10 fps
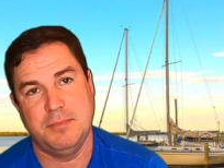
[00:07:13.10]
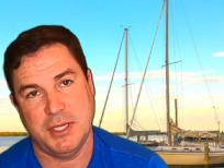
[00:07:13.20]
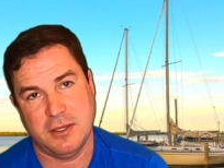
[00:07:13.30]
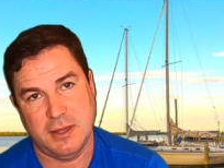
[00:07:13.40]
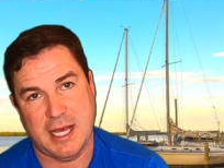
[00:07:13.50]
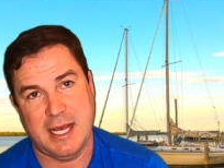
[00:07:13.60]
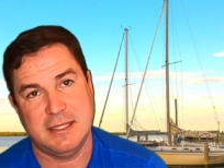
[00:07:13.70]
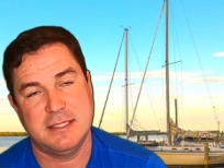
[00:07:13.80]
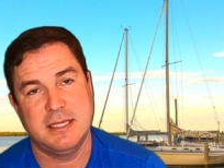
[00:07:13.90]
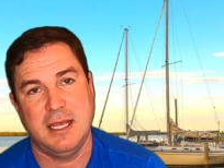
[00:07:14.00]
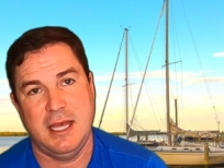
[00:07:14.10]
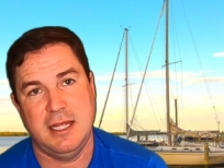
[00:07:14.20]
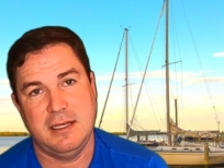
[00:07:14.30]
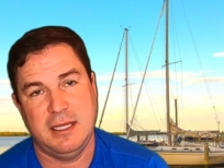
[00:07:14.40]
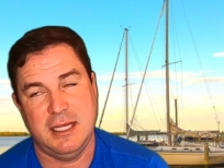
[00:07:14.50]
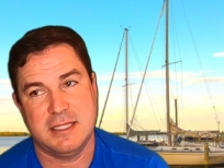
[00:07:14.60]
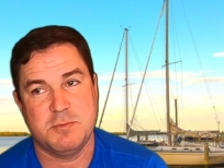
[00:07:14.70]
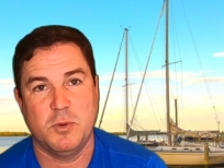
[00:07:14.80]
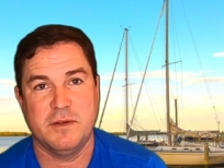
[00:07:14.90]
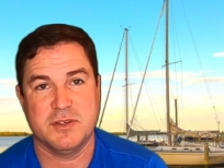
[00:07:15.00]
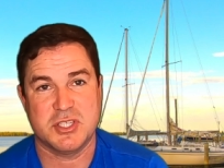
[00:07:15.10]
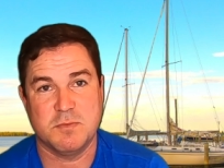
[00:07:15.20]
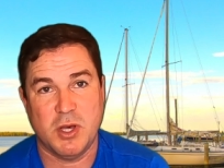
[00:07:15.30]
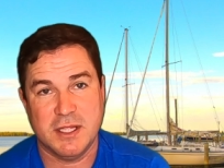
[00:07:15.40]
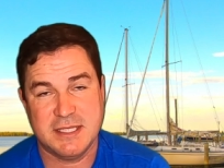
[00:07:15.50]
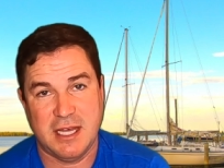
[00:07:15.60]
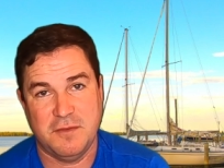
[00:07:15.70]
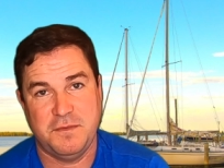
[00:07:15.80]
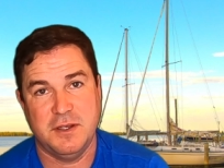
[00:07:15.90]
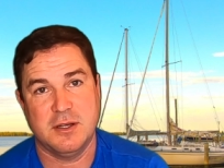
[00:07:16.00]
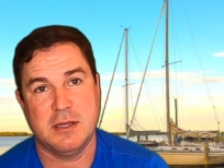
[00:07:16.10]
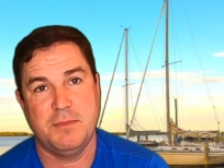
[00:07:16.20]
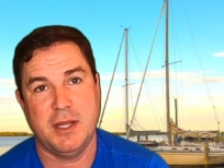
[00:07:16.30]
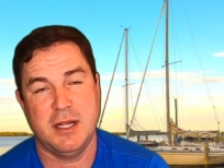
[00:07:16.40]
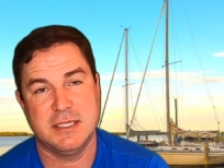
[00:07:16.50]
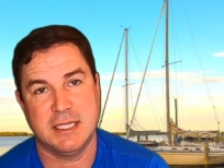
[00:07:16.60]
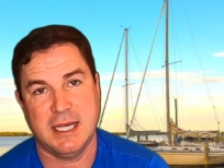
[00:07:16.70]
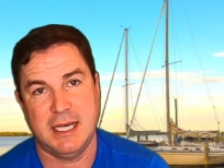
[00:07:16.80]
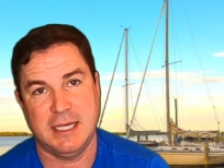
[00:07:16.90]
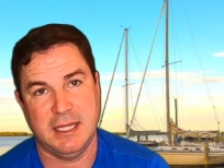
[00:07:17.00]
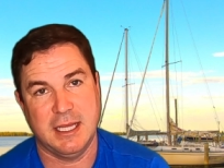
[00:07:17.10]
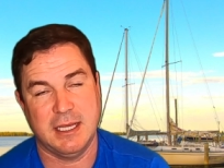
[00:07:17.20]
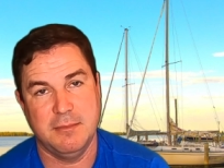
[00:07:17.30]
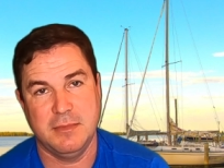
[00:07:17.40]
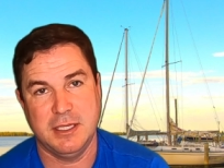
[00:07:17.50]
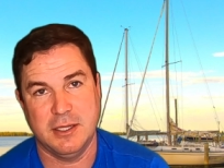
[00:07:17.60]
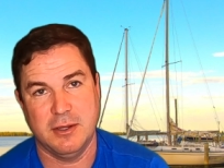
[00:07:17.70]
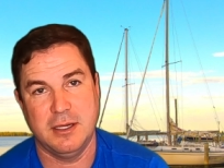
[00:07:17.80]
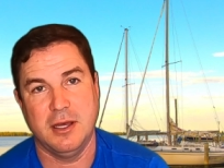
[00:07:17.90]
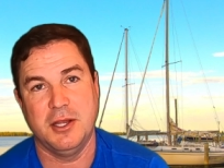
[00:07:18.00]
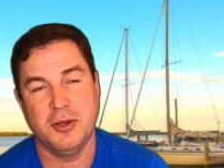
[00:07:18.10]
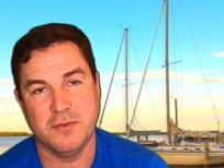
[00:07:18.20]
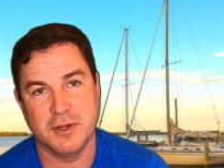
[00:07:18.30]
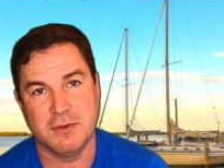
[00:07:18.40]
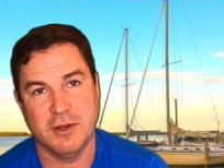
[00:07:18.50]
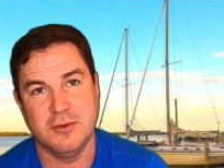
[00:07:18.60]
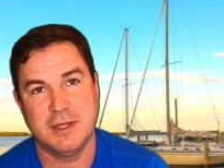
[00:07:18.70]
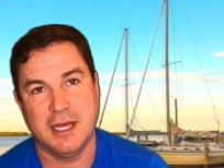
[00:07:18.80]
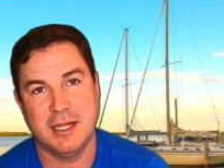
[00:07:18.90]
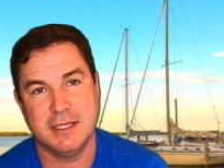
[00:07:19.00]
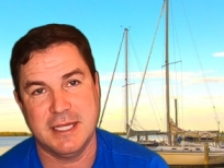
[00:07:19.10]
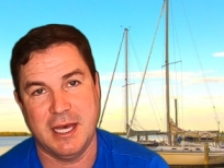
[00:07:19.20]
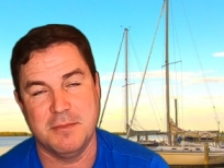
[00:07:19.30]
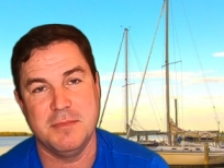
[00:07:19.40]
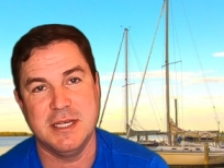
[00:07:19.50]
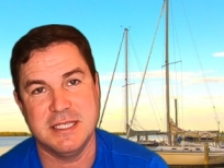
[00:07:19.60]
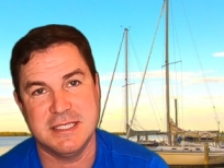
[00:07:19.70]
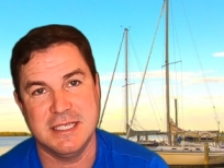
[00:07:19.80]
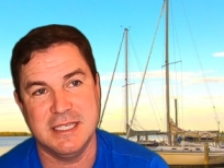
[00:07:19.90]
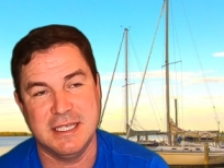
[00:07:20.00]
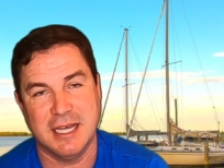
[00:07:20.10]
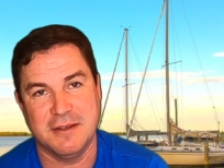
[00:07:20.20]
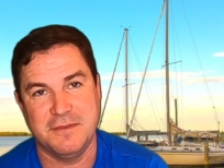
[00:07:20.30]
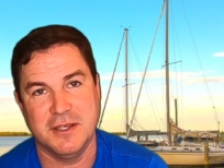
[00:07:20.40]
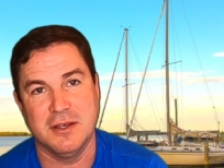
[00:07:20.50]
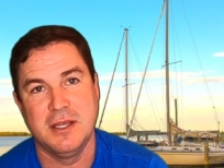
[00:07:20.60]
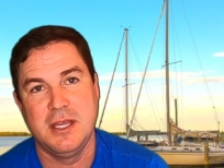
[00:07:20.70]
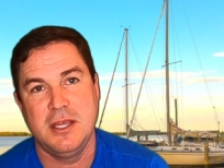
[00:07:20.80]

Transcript: bigger lots, and it's more of a small town feel compared to kind of like an overgrown kind of town, mini city kind of feel.